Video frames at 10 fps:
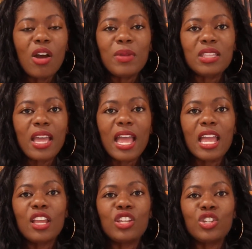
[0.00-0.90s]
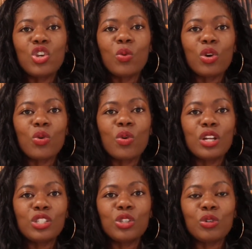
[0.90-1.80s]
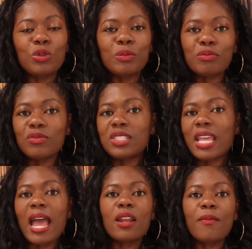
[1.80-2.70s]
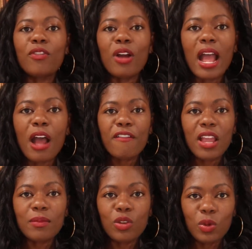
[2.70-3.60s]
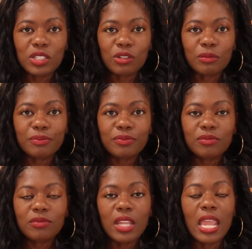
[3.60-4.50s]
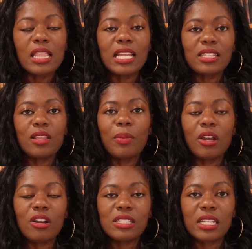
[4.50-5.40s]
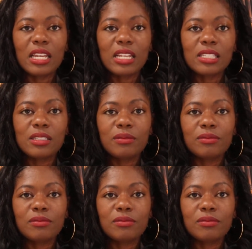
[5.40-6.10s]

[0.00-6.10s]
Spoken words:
me that you were going to sign up for family wizard? And let's say the parent says,